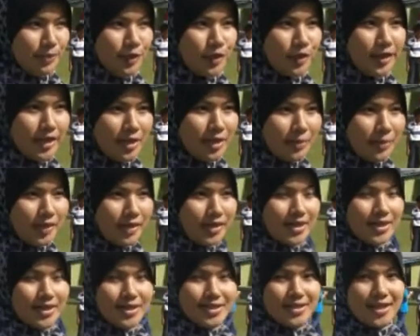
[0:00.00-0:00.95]
Royal
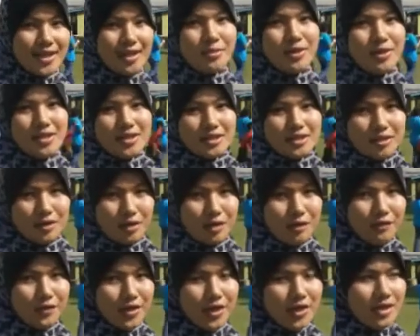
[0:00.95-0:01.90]
Perlis Celebration
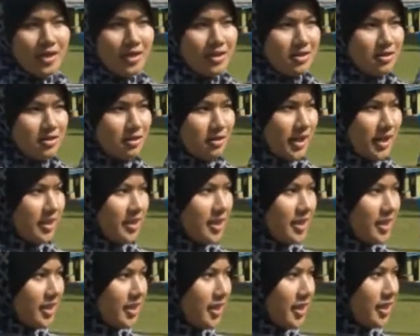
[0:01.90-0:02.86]
Golf. So I
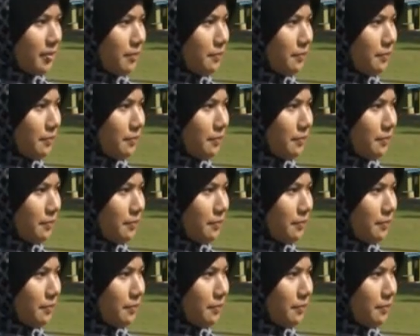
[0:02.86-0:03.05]
think